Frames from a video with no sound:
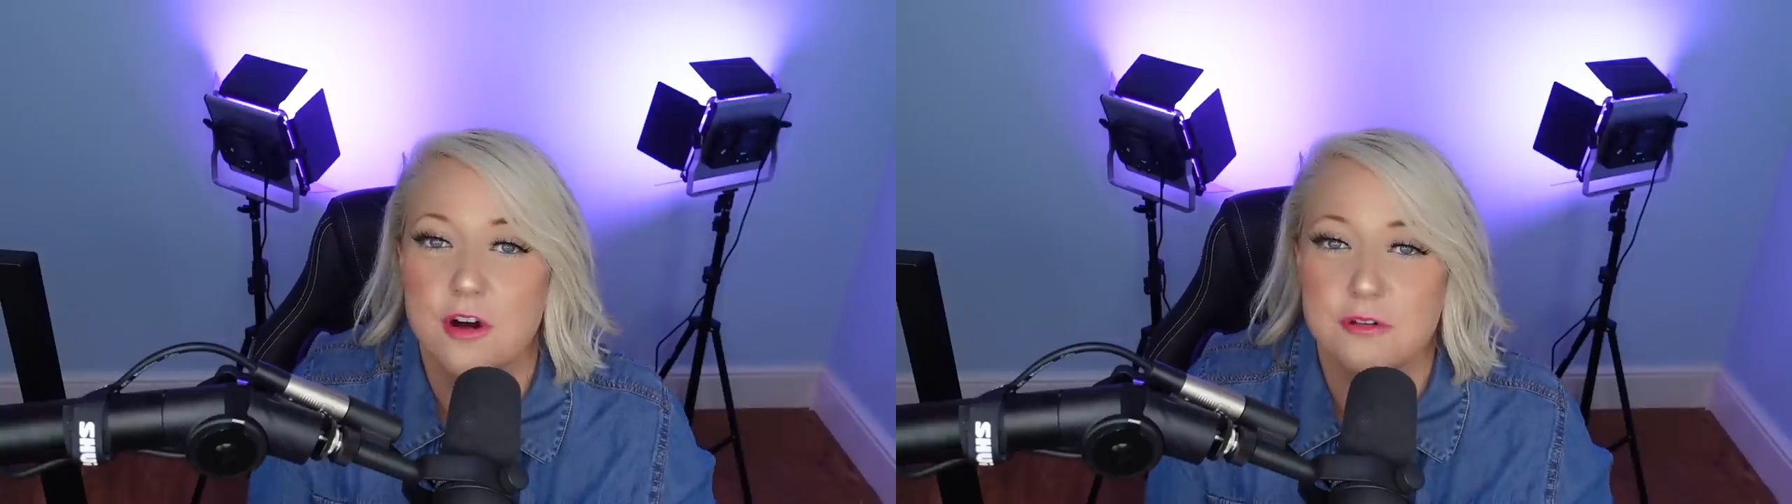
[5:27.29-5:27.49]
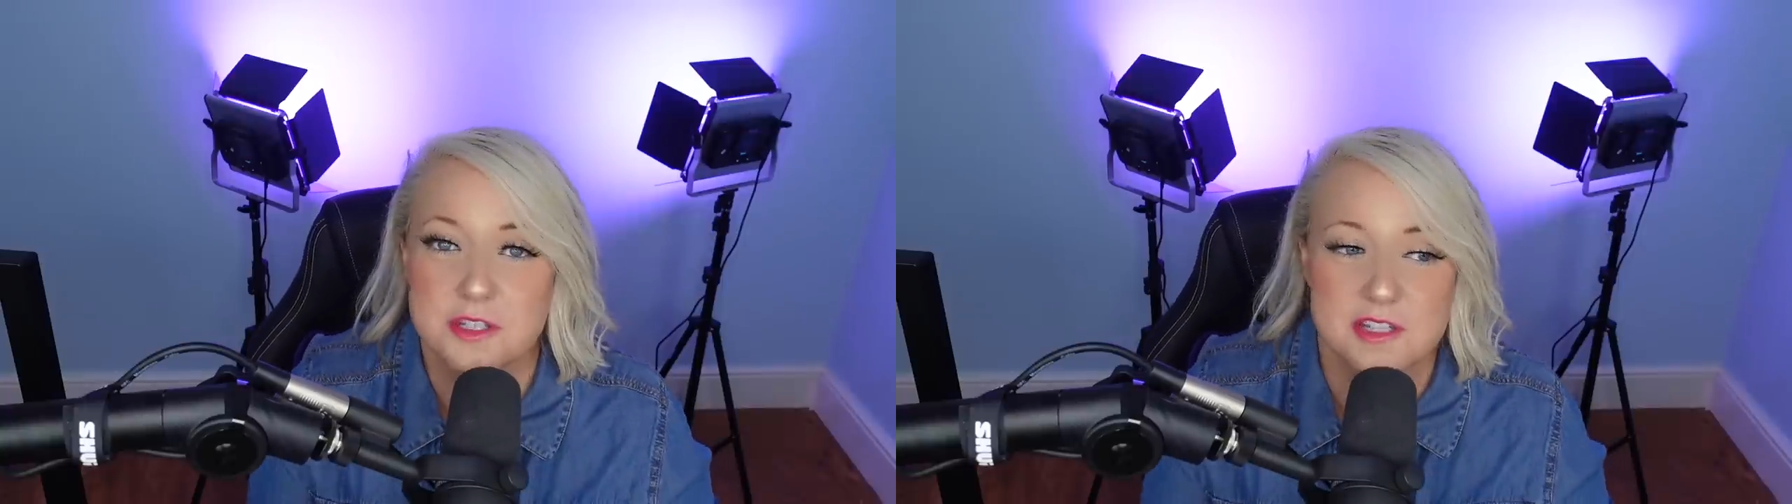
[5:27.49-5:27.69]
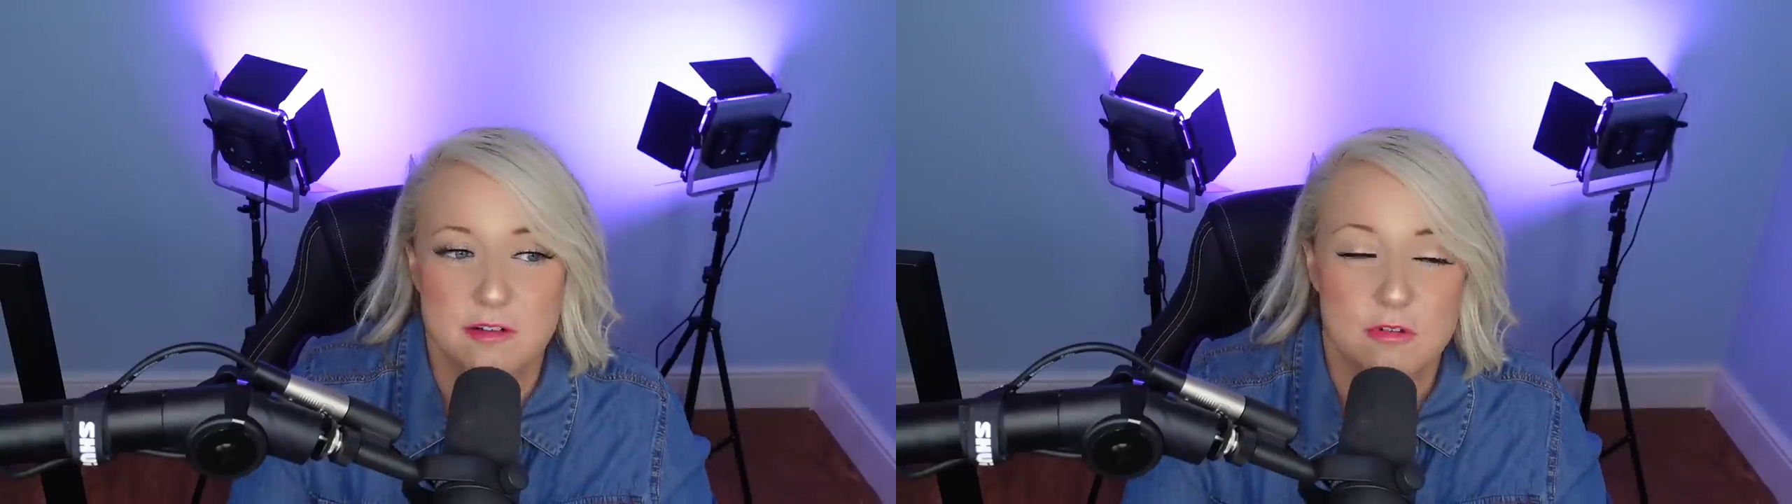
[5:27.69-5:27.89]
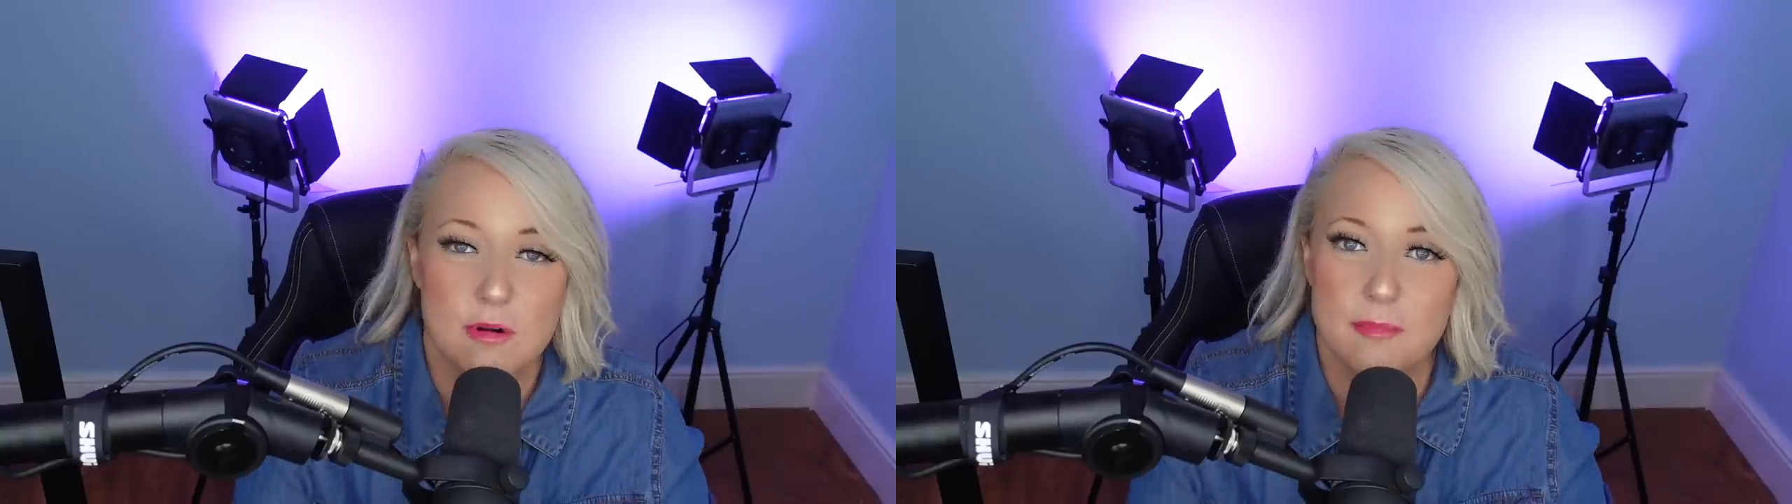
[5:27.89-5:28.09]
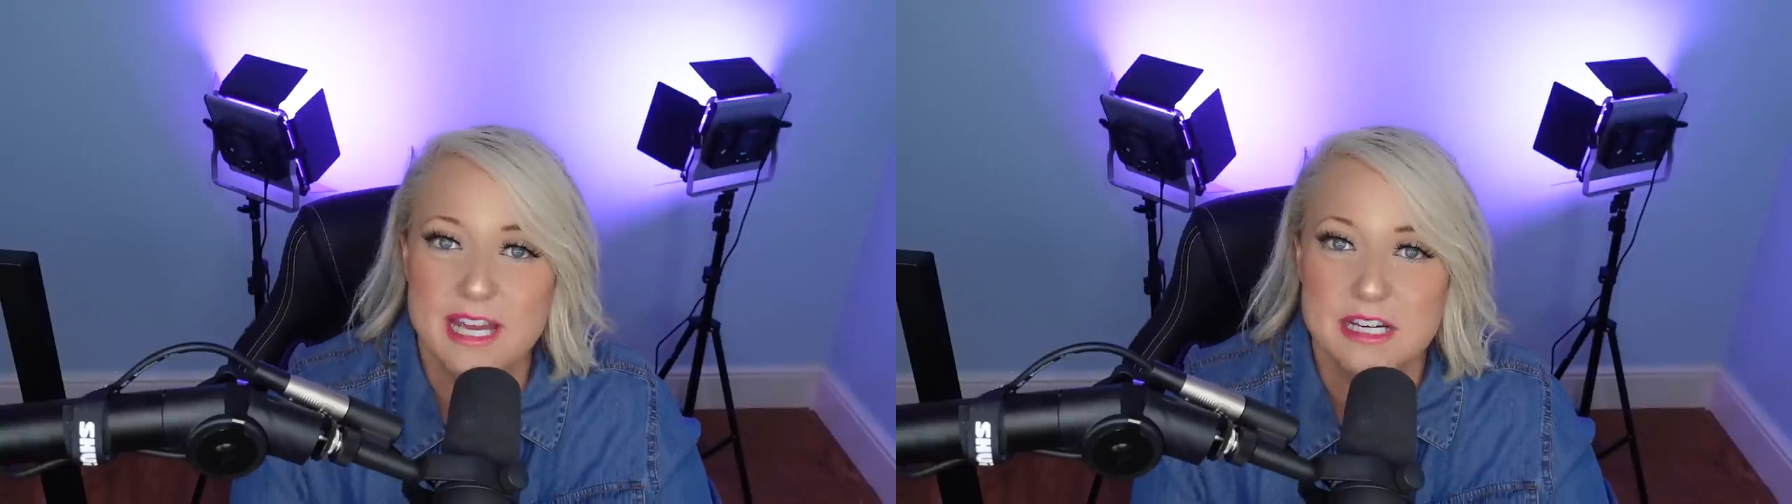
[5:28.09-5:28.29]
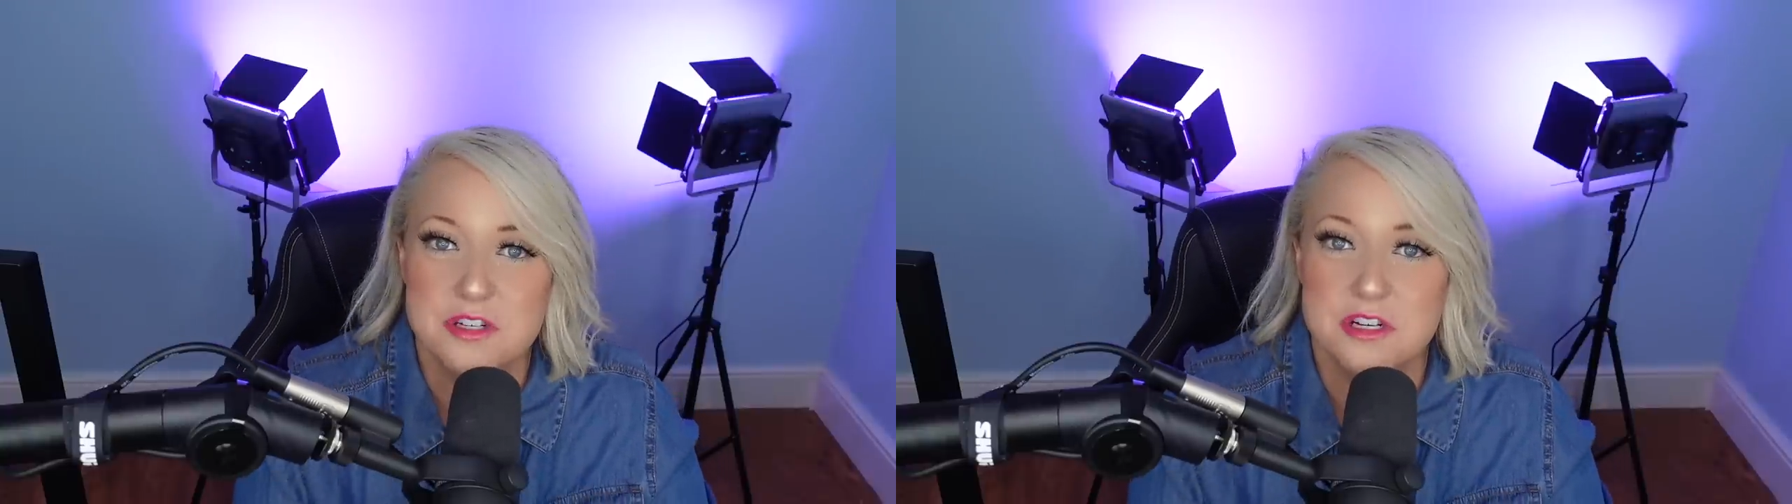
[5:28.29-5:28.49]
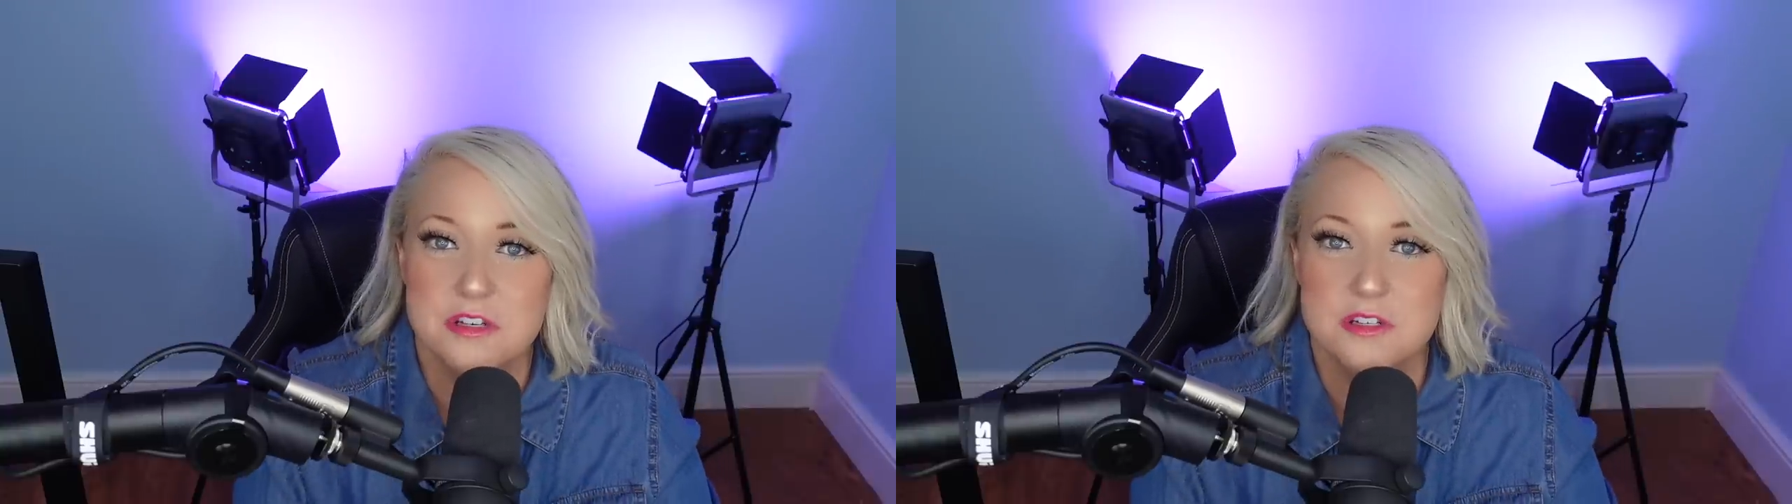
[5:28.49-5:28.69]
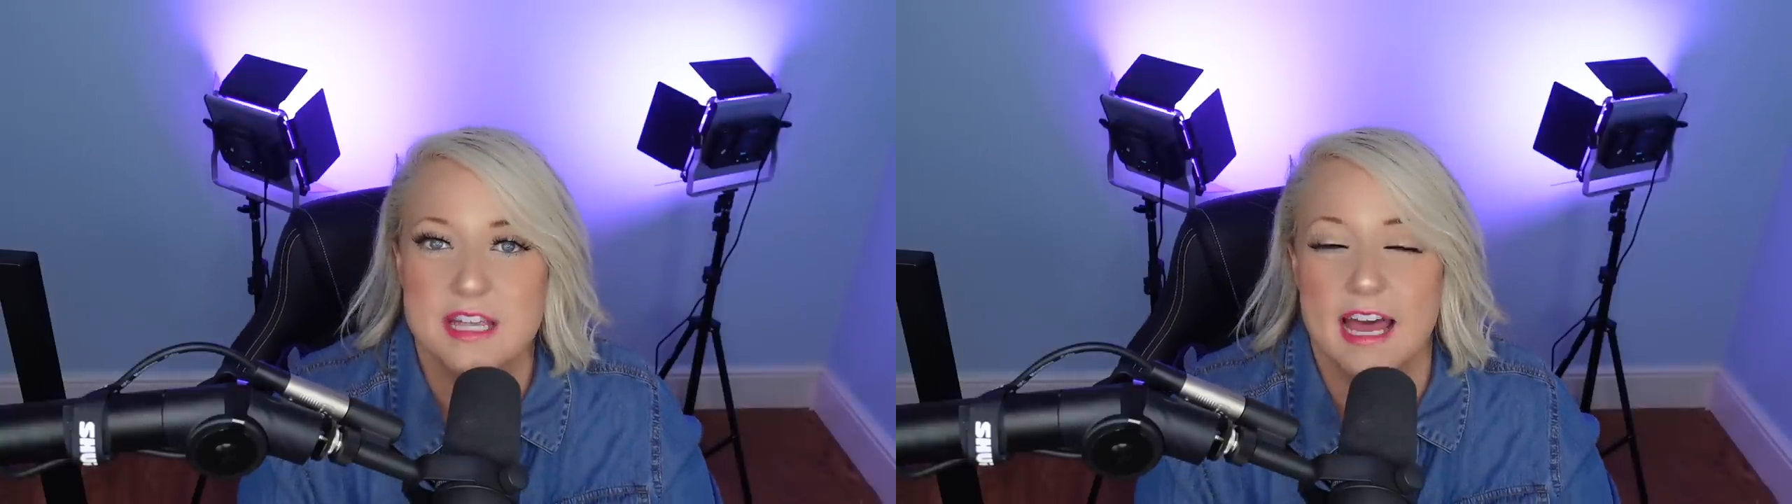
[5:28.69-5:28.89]
oh, does anyone want
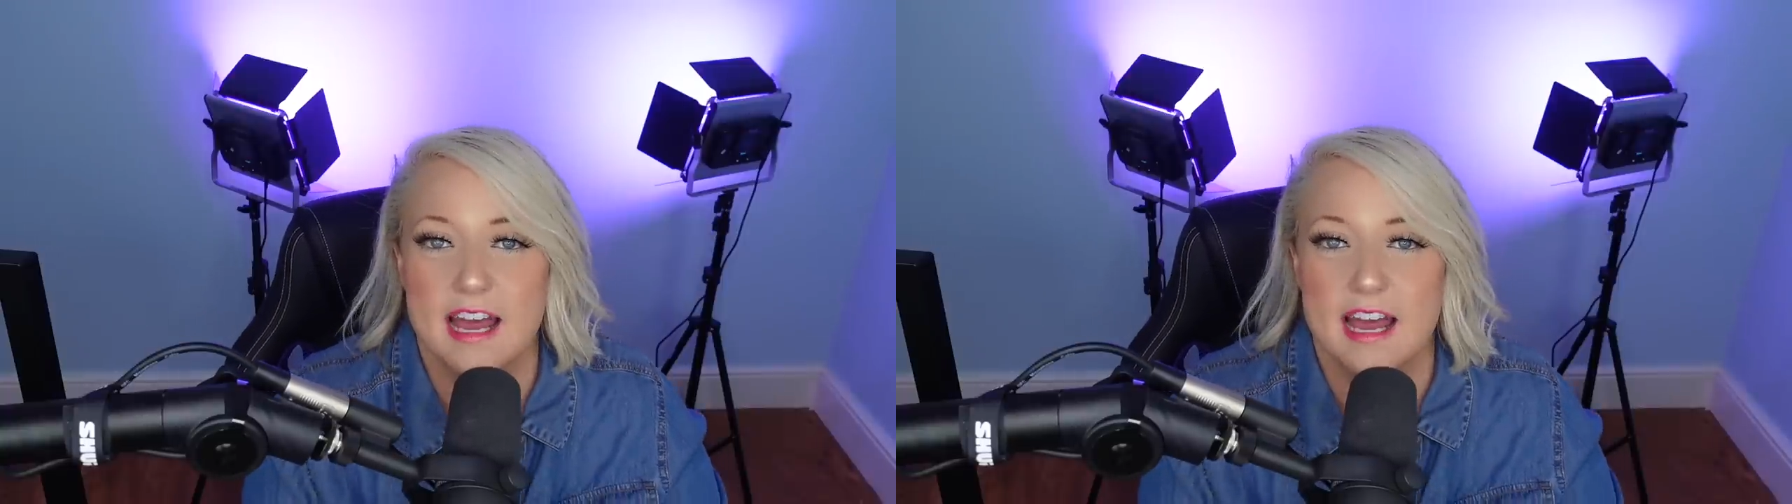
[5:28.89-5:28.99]
pictures?